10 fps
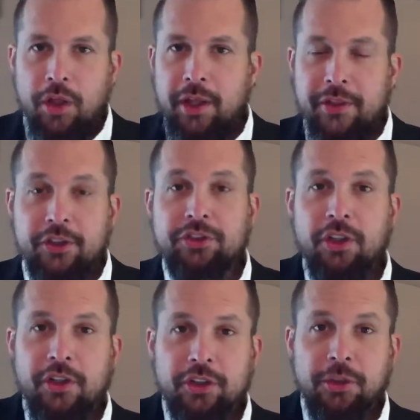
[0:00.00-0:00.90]

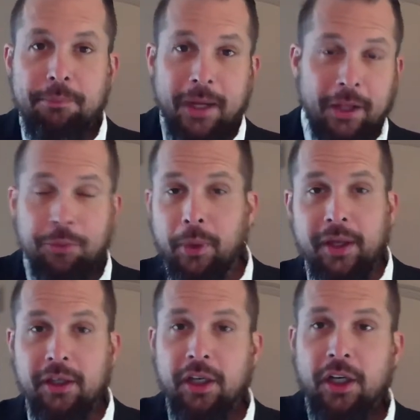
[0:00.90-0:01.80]
there's a pathway
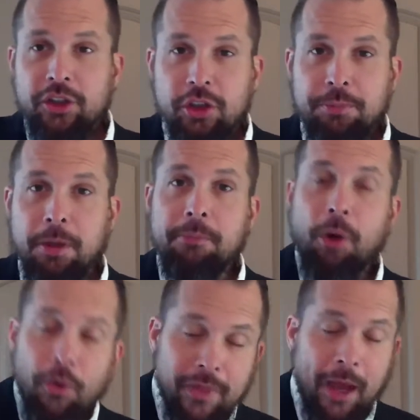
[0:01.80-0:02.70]
to
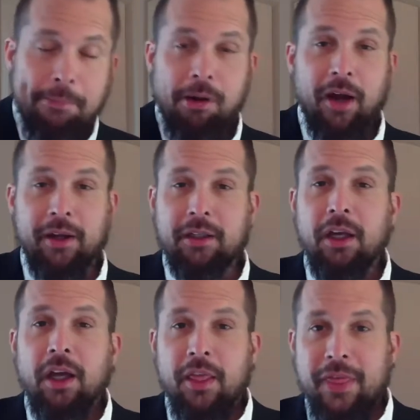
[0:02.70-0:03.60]
promote that product,
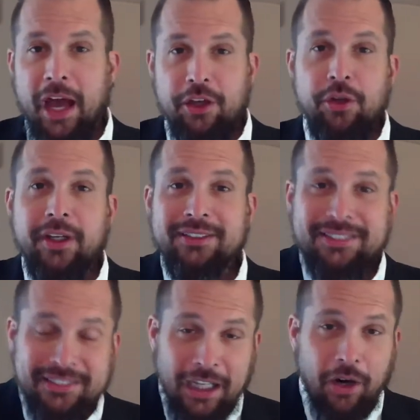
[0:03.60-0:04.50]
that you can
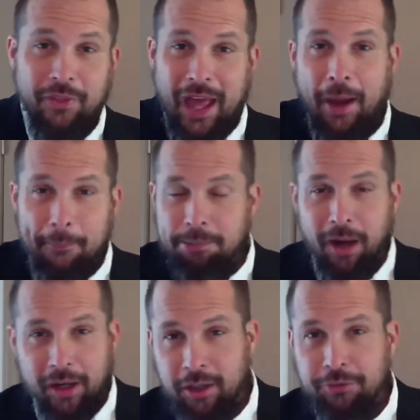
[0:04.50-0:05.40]
sell that
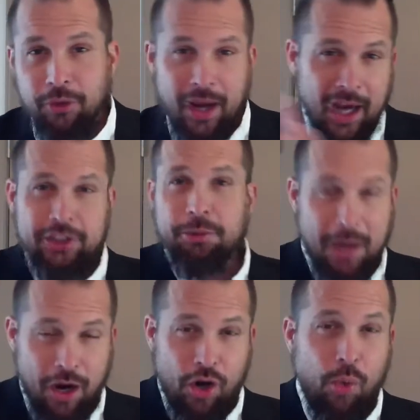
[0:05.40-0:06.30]
product for X
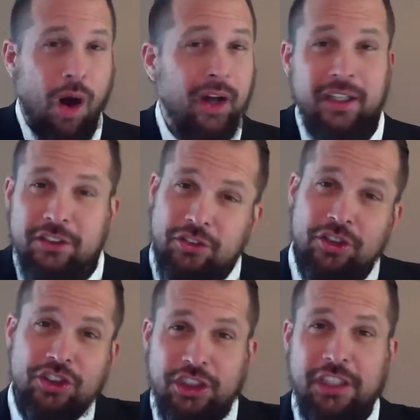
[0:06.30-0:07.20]
amount of quantities to
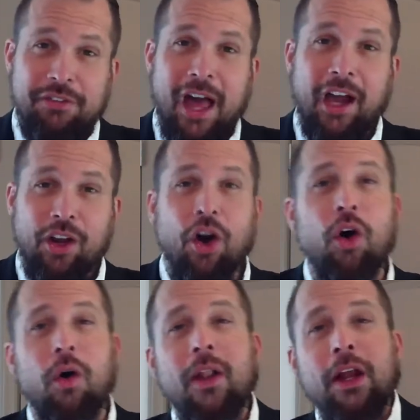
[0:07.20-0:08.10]
achieve that
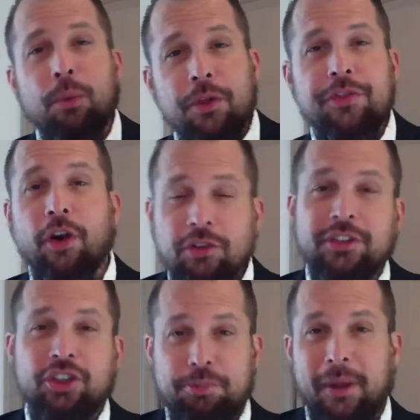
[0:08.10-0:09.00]
goal with those
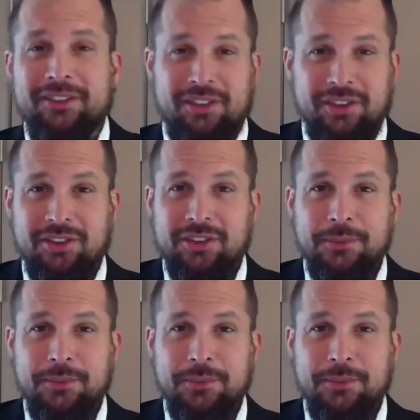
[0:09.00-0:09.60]
expenses.